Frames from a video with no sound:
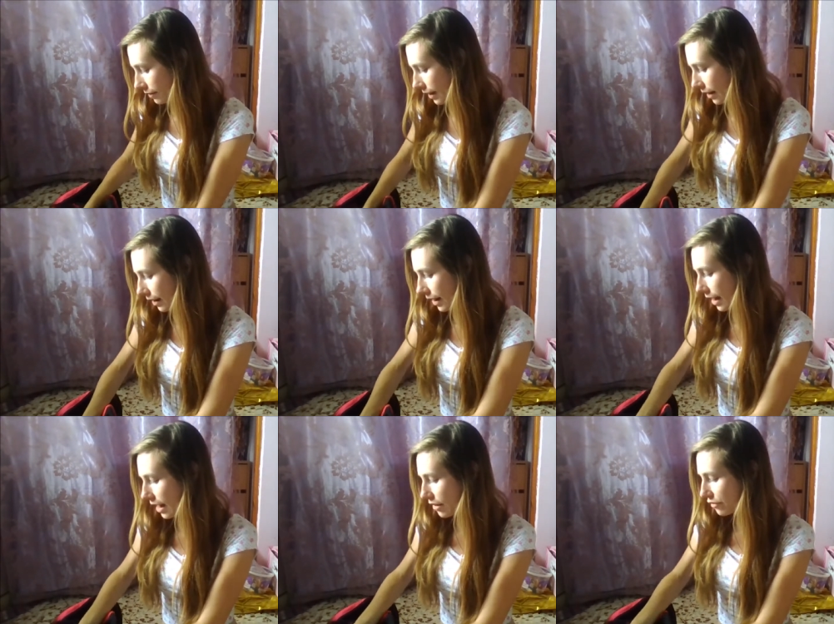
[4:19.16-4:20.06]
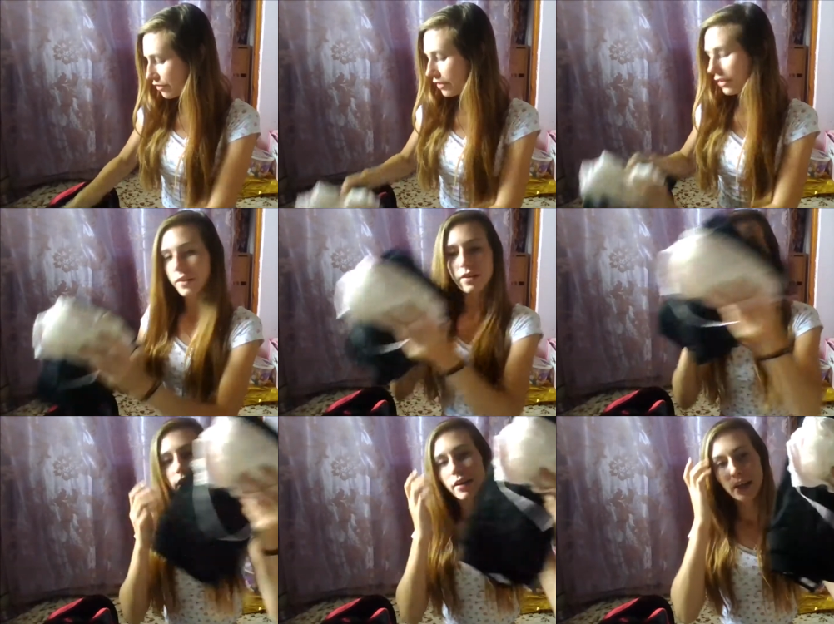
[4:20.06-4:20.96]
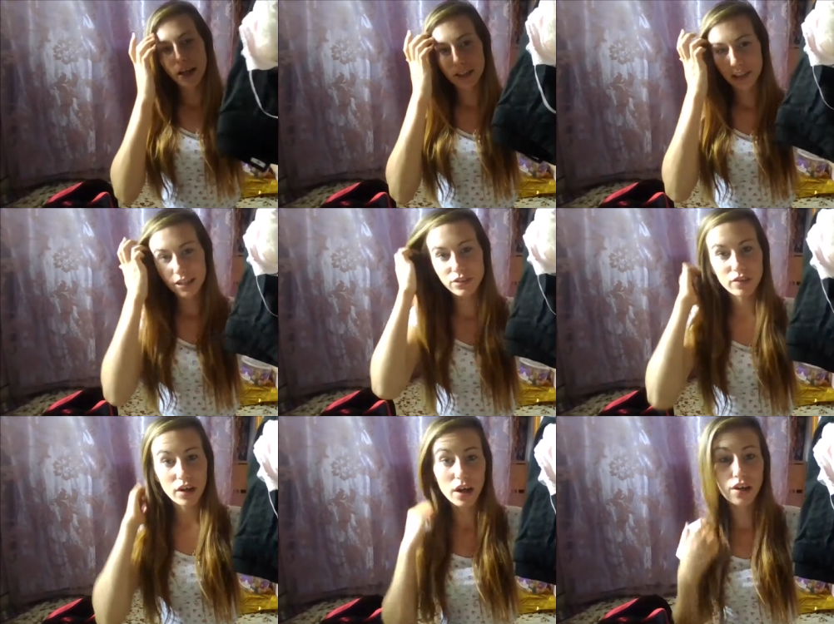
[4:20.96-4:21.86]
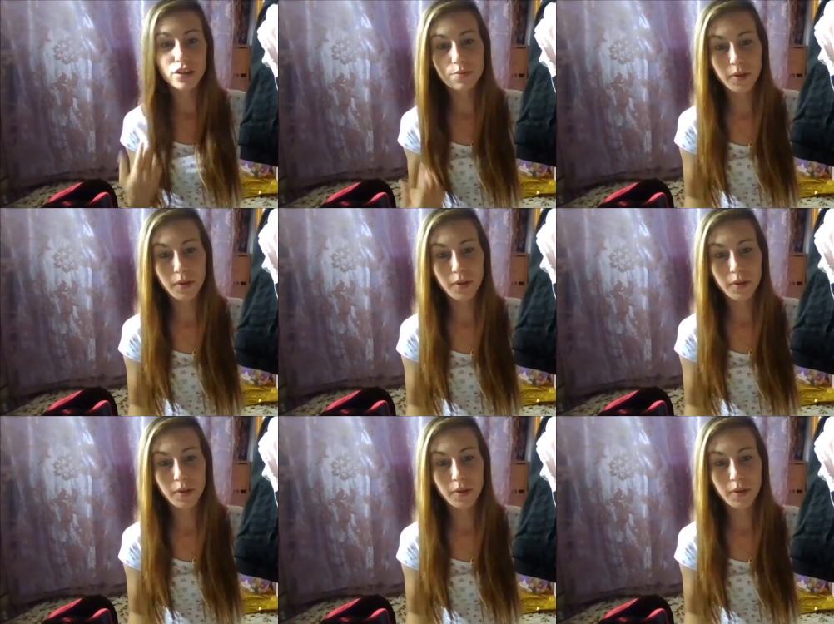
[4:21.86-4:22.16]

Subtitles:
Then I have a change of clothes,